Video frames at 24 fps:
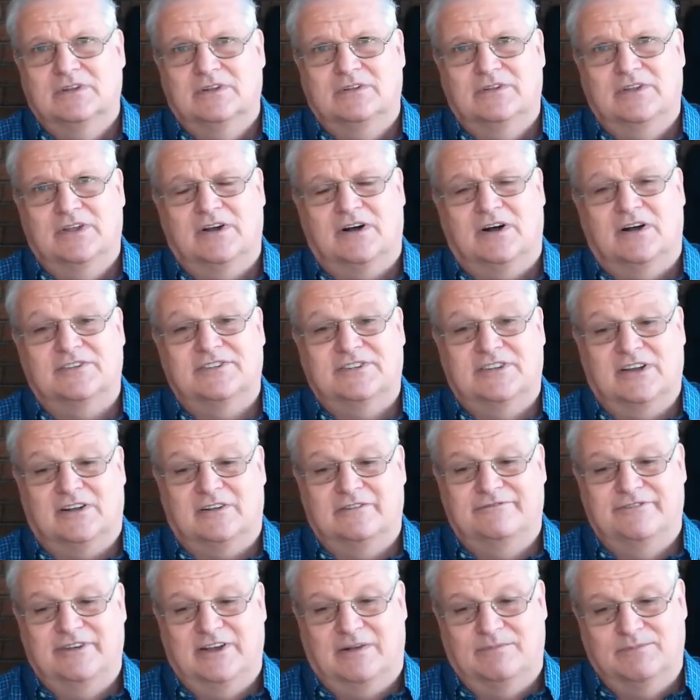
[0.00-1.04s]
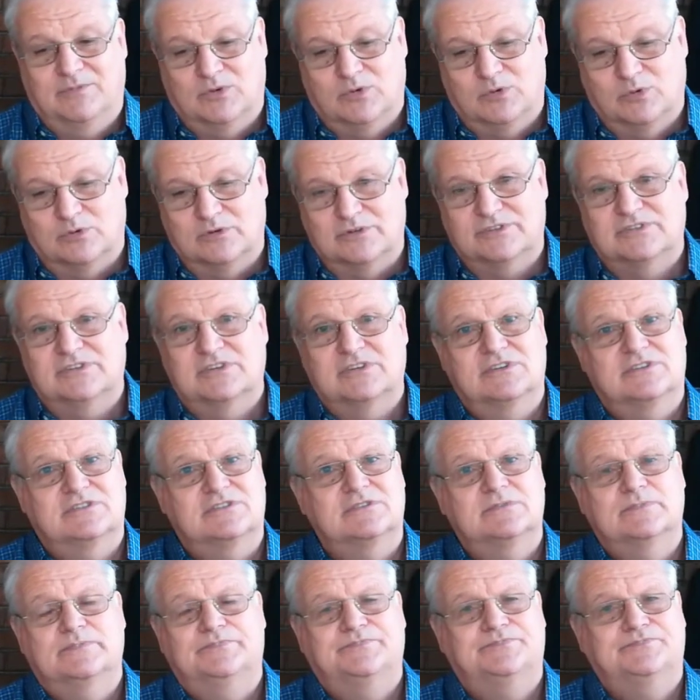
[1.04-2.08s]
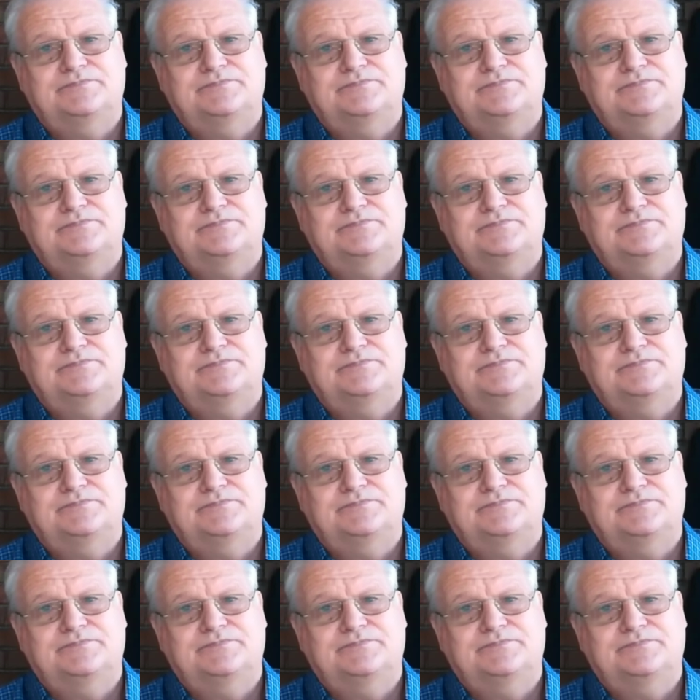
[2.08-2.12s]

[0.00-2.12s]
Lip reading: There are self-help courses,